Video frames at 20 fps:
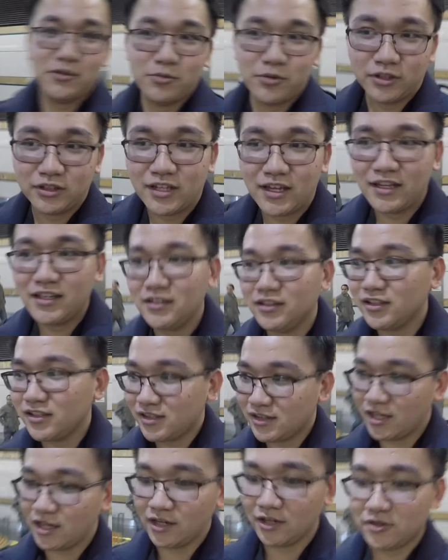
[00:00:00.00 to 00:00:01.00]
We're taking the
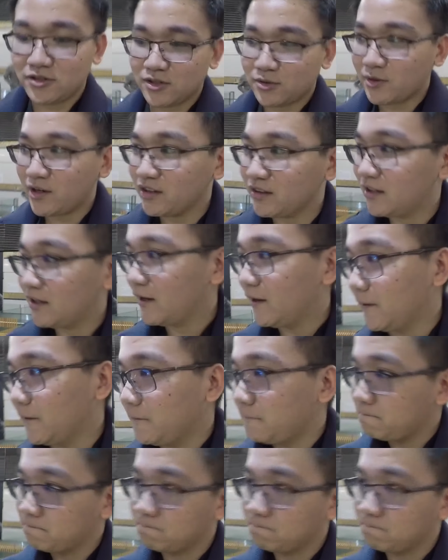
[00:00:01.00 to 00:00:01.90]
stairs right now.